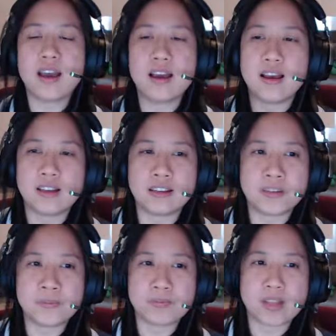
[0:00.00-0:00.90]

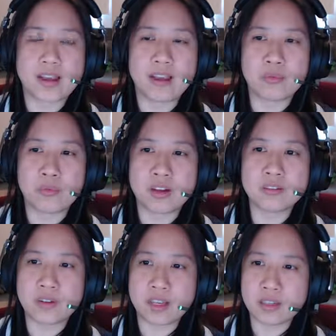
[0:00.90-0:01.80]
And
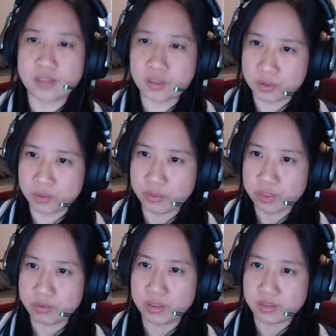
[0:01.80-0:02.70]
one way we could
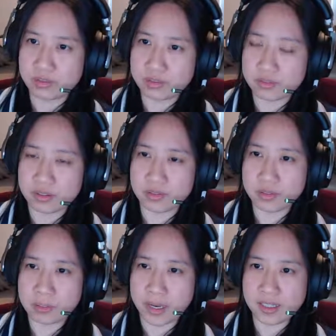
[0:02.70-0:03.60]
retrieve the
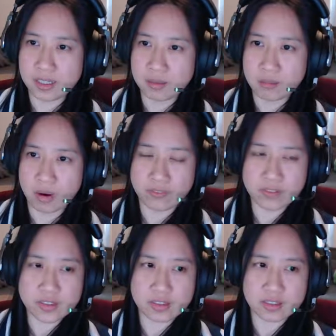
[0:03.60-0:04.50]
remaining
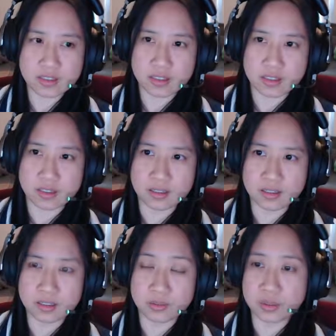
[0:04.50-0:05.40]
months,
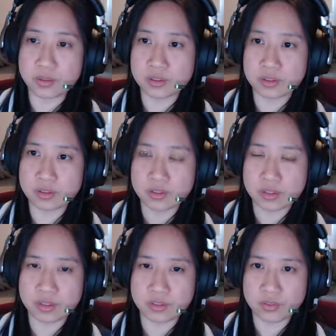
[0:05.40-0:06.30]
so we couldn't
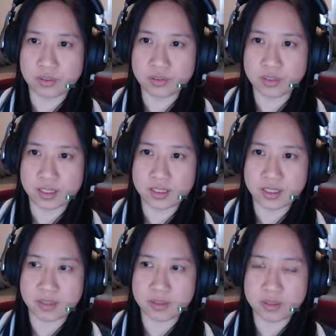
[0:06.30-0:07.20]
retrieve all the
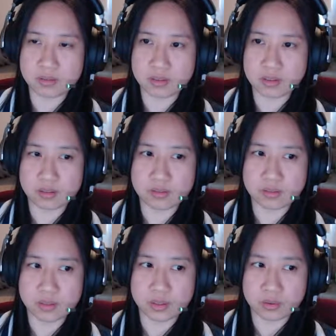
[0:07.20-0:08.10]
data, but
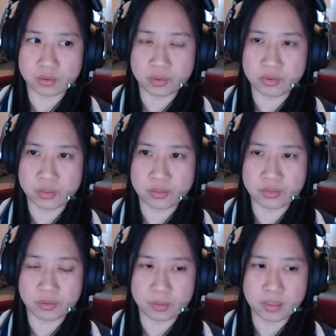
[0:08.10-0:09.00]
we could retrieve
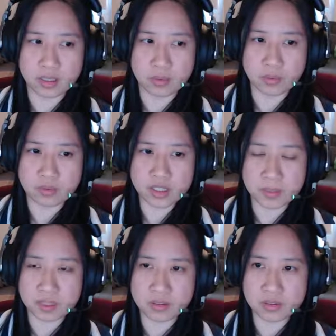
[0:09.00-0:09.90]
the remaining months
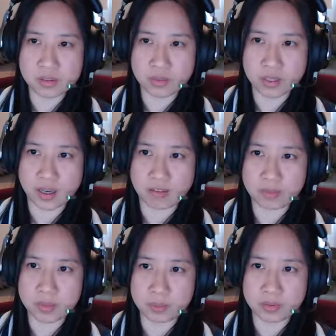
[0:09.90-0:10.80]
because we have
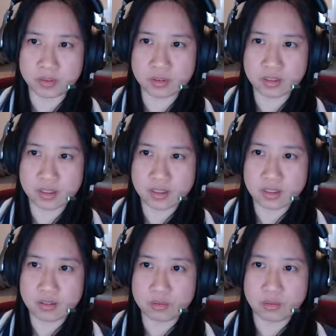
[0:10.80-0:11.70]
people
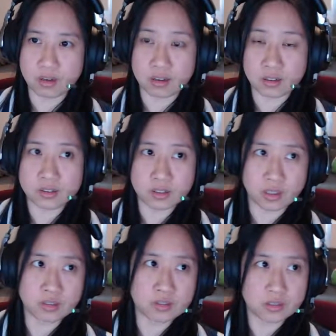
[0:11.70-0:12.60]
who are
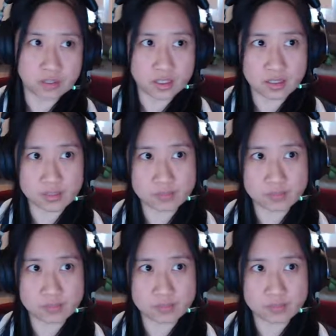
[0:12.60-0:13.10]
downloading